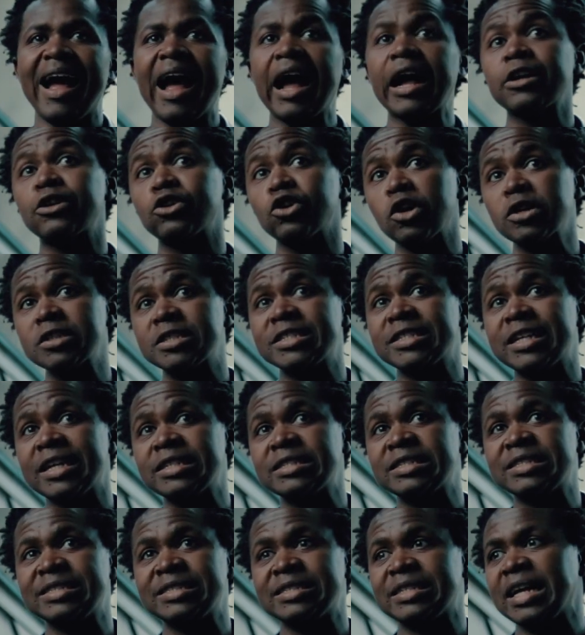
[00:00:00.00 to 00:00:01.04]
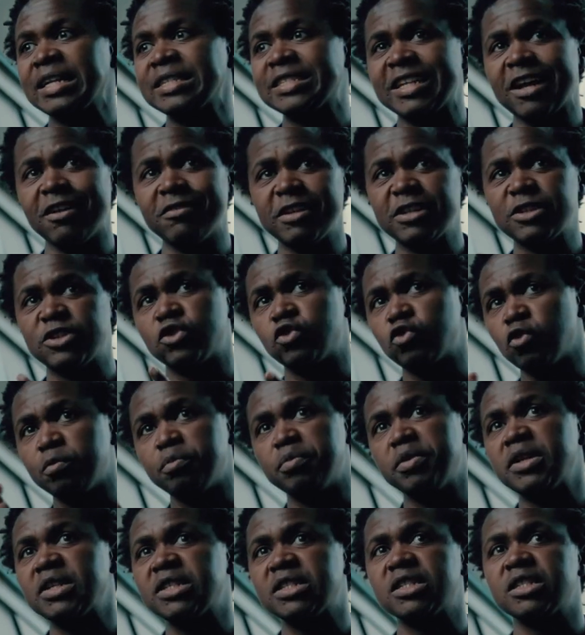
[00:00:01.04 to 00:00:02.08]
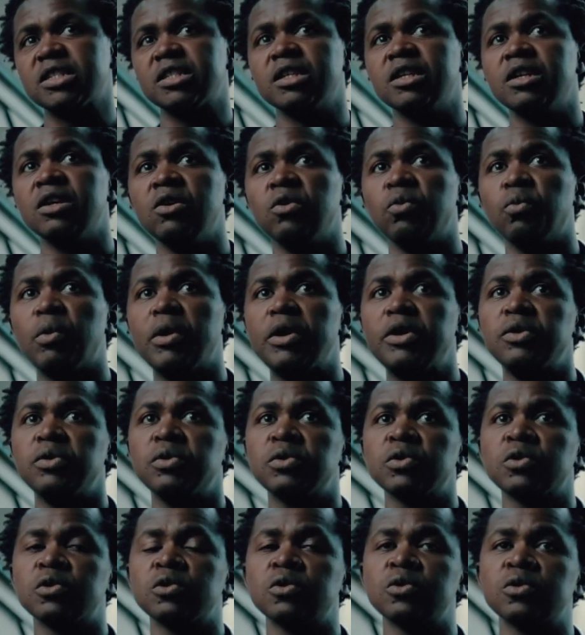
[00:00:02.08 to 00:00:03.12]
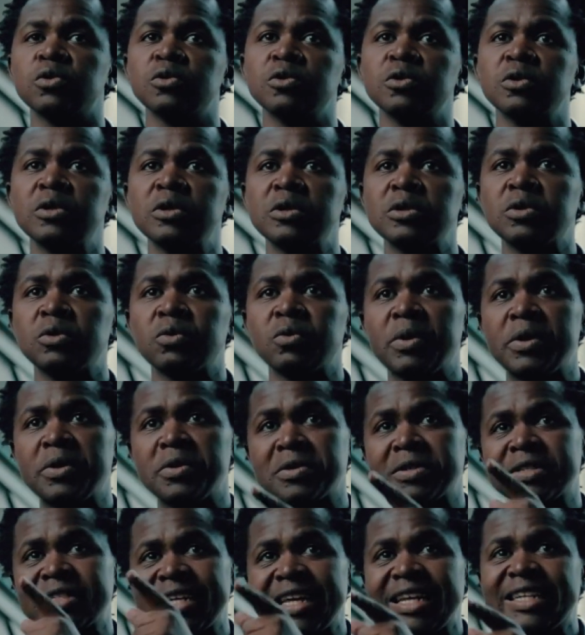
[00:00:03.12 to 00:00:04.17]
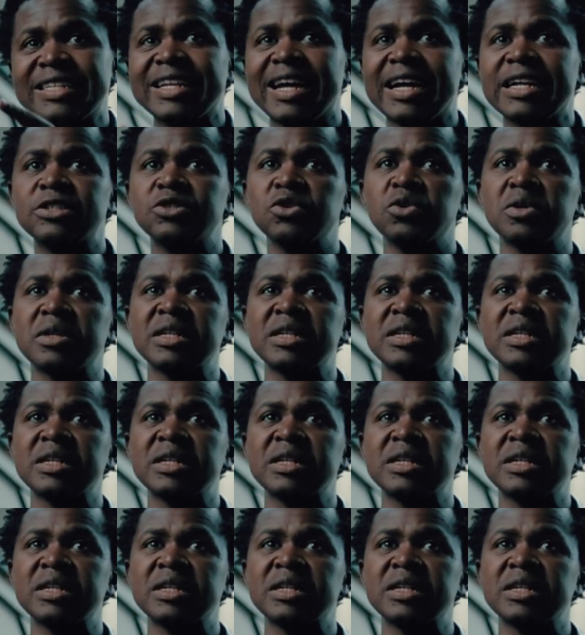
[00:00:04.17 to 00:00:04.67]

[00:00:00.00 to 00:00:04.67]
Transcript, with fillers: I thought that that sounded stupid when you when you said that